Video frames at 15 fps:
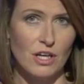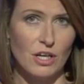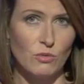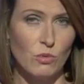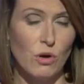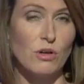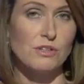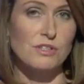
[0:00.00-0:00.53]

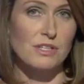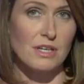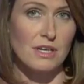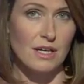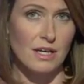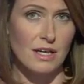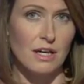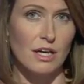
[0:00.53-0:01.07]
was
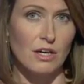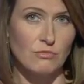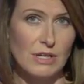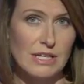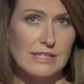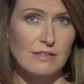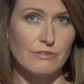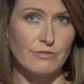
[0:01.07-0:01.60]
a
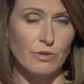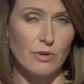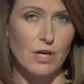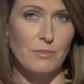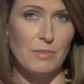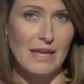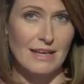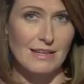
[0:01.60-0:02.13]
reason for
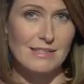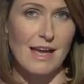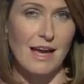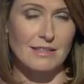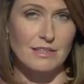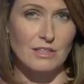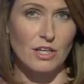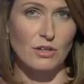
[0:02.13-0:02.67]
her being
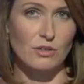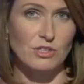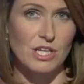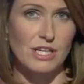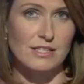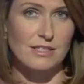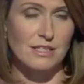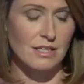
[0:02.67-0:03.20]
attacked in
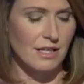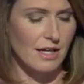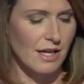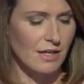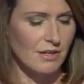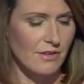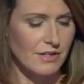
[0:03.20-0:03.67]
Colchester.